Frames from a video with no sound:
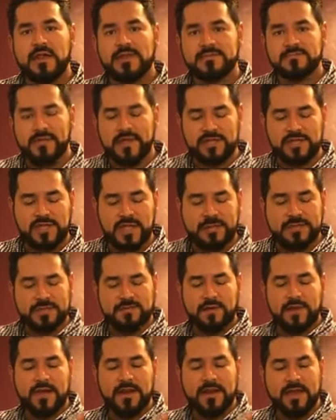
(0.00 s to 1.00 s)
This splash. Cheap
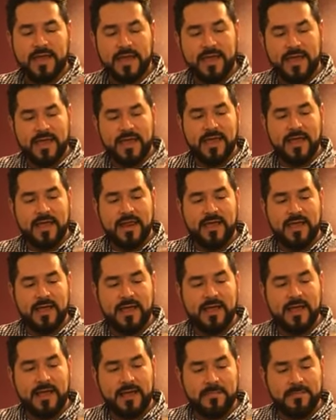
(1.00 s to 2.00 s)
Sprite. And
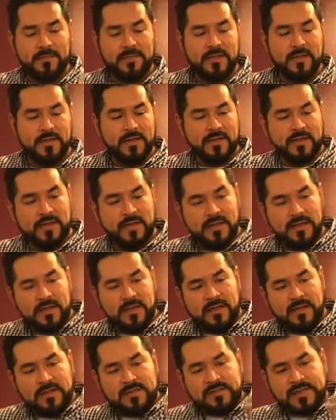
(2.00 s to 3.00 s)

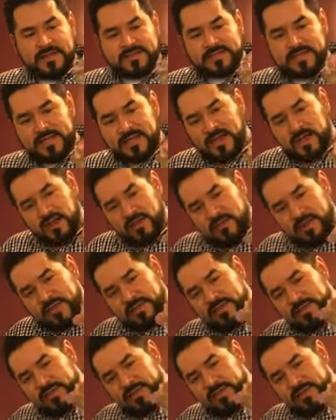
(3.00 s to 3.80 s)
that's the color right